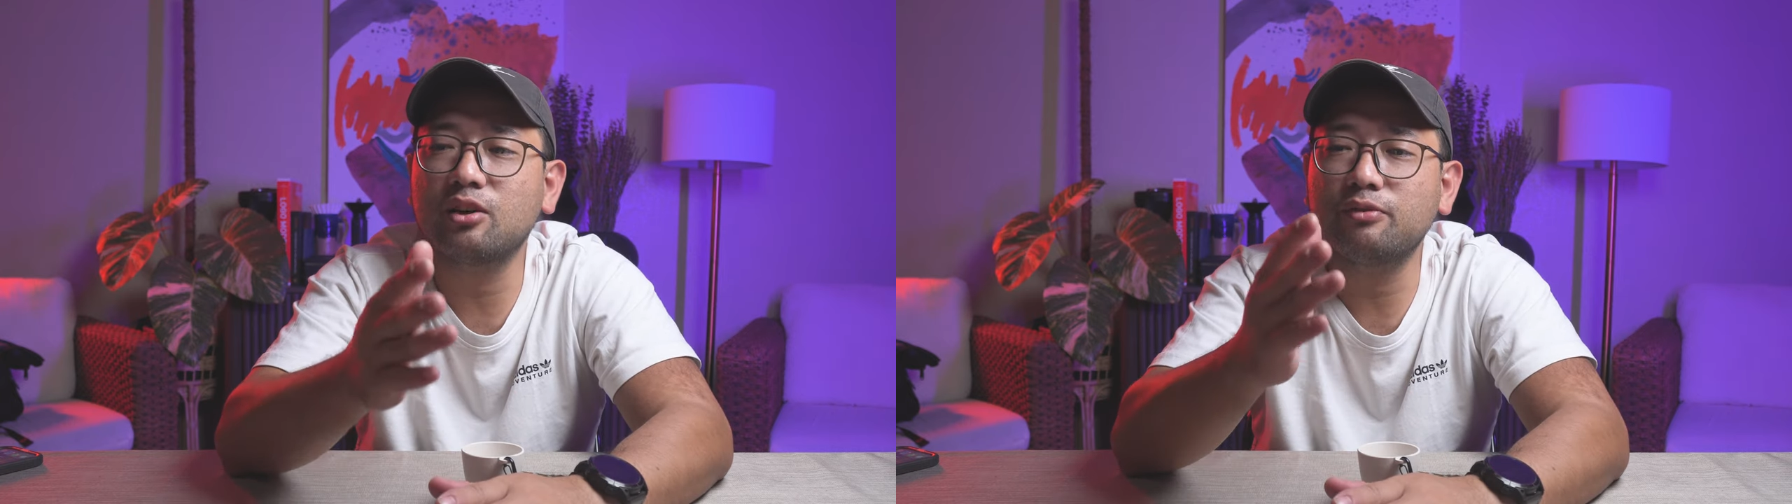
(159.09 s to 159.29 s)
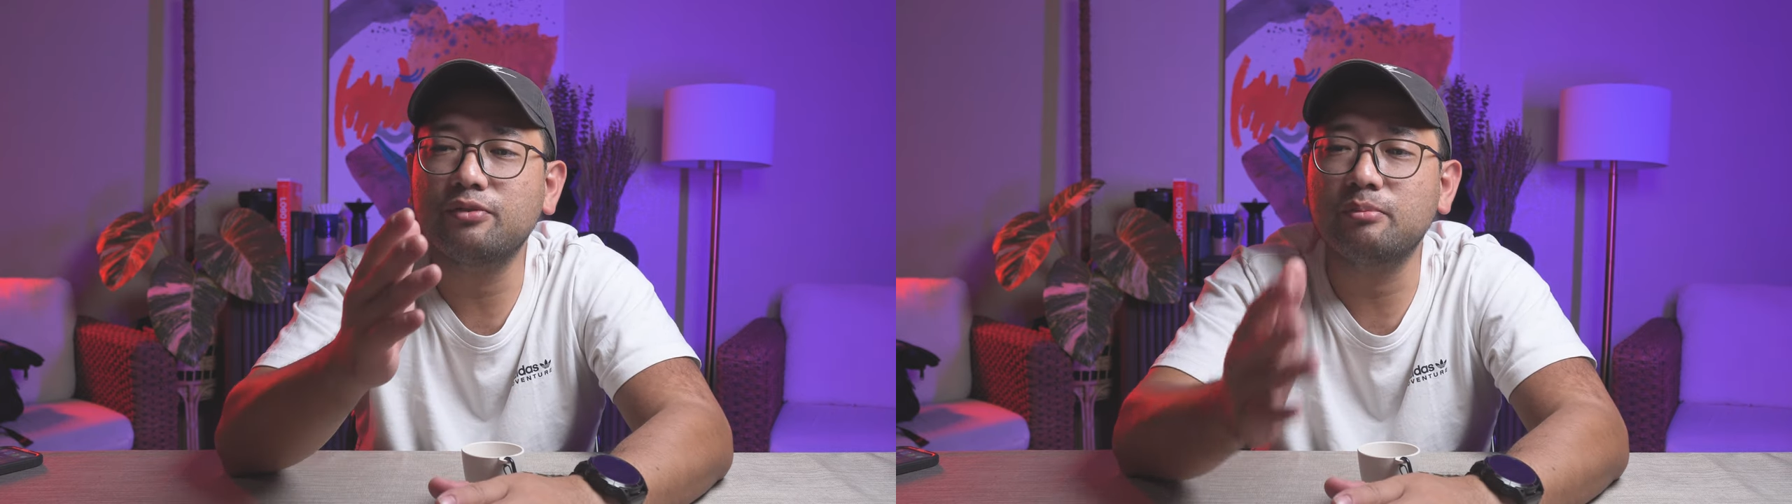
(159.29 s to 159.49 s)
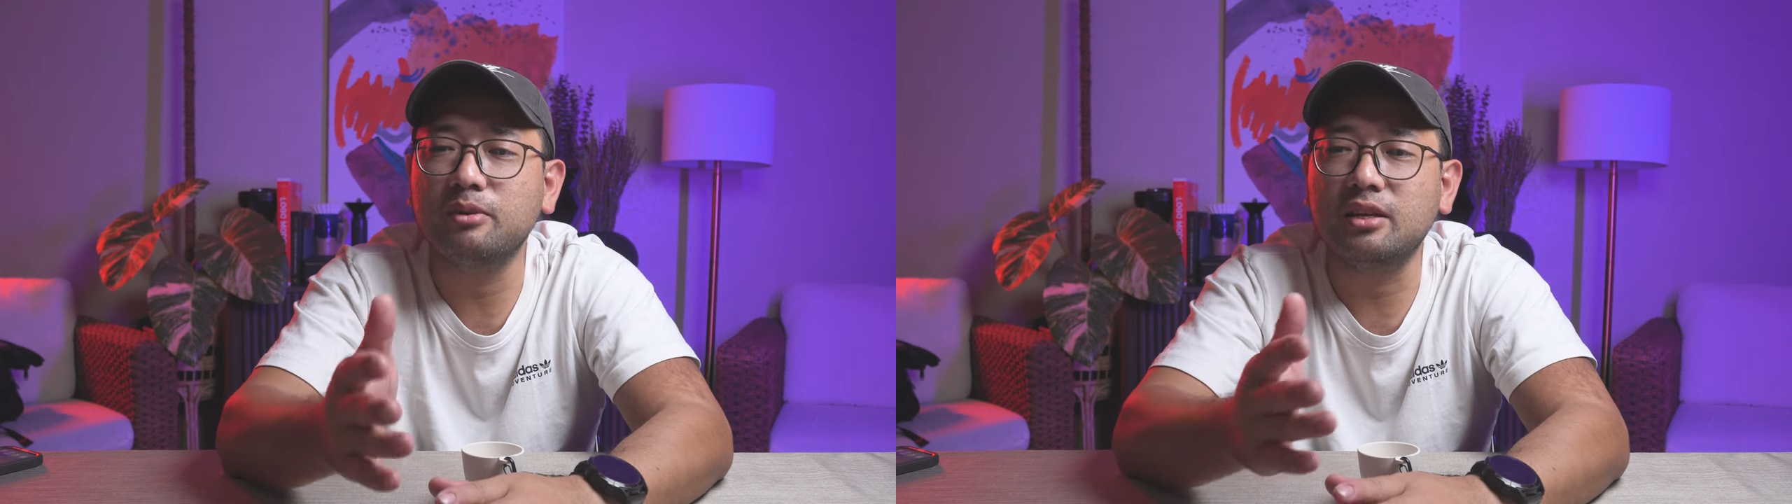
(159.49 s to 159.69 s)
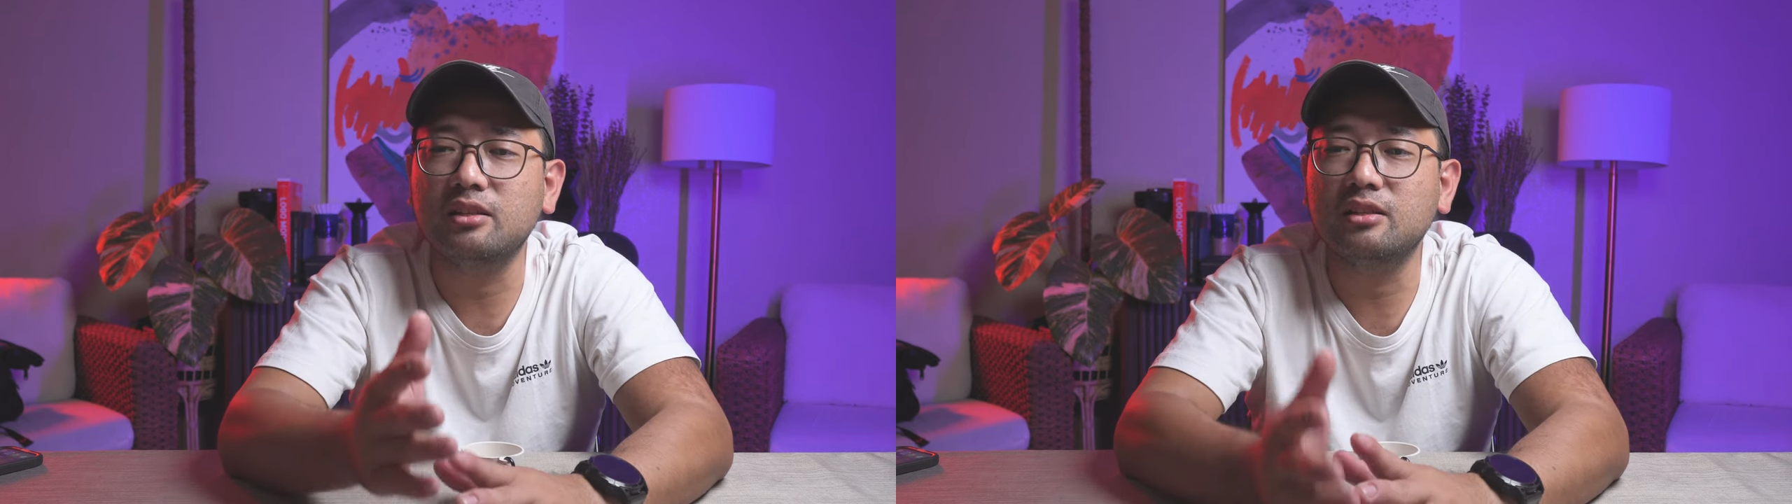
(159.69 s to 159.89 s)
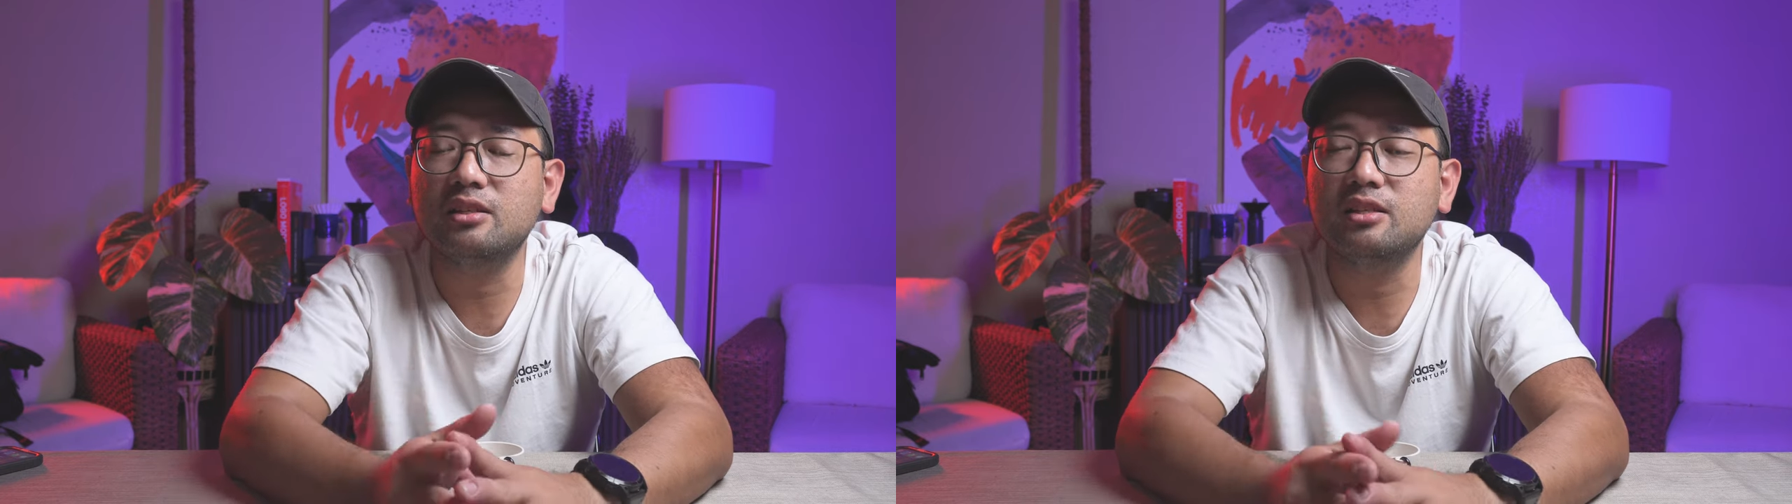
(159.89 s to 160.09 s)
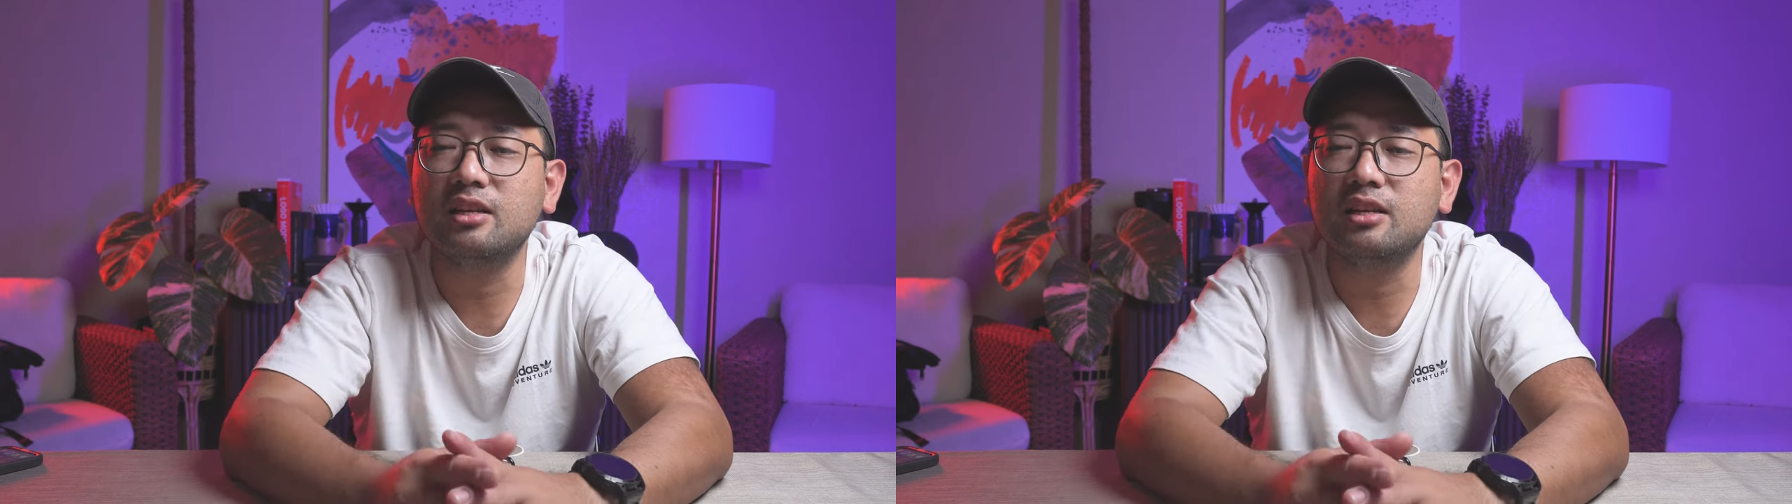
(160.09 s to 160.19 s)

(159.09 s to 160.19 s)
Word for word: coffee beans.